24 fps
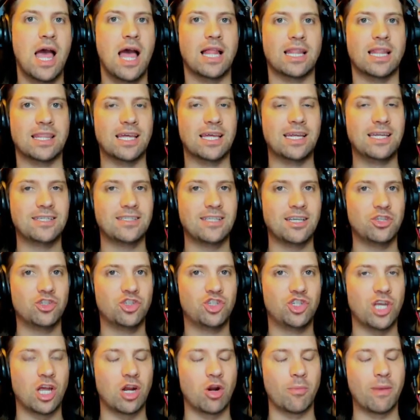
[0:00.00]
Ladies and
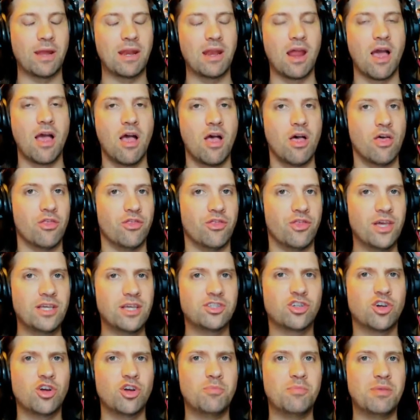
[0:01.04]
gentlemen,
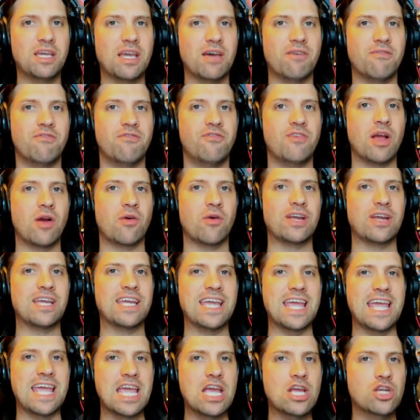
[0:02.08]
this could be a
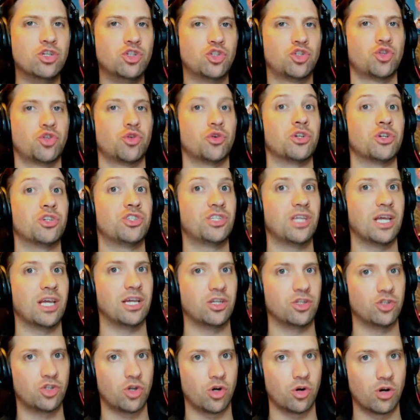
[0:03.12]
very
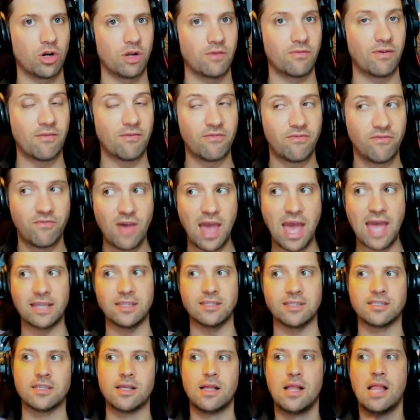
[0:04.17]
interesting turn of
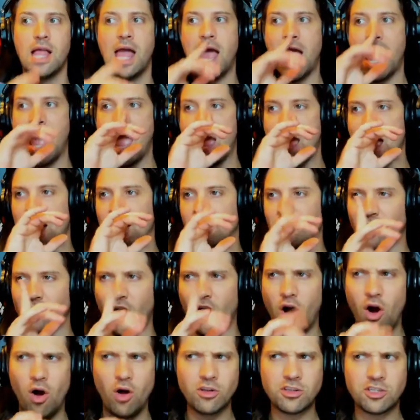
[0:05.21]
events, and
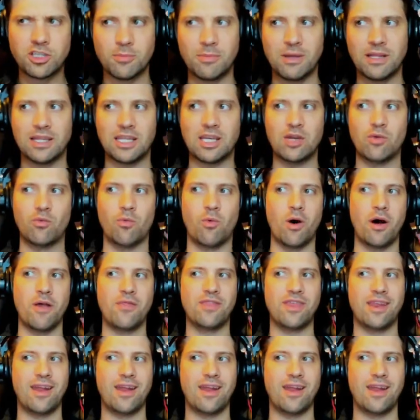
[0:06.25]
ultimately one that